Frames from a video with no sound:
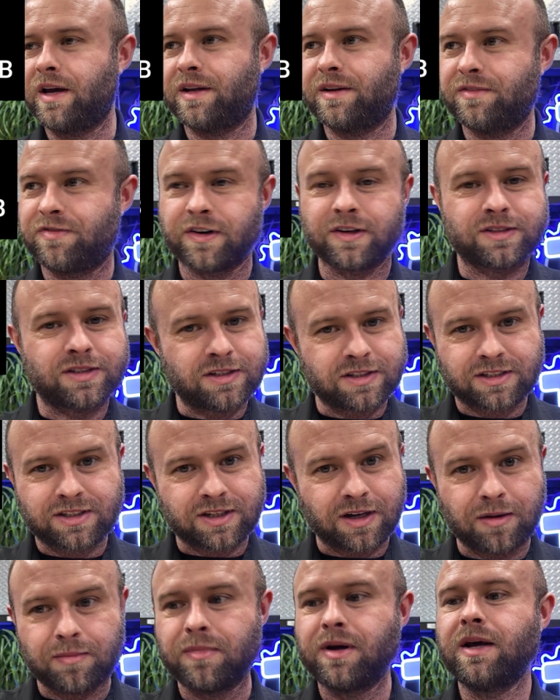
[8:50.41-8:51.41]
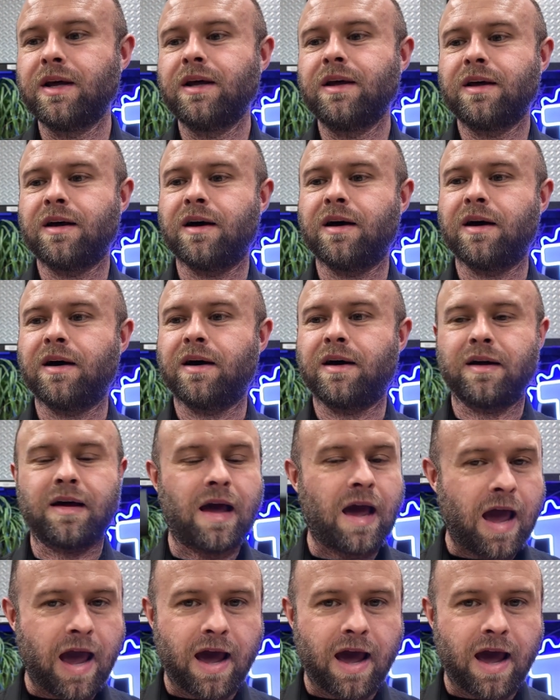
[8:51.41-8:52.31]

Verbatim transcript: and versus some uh,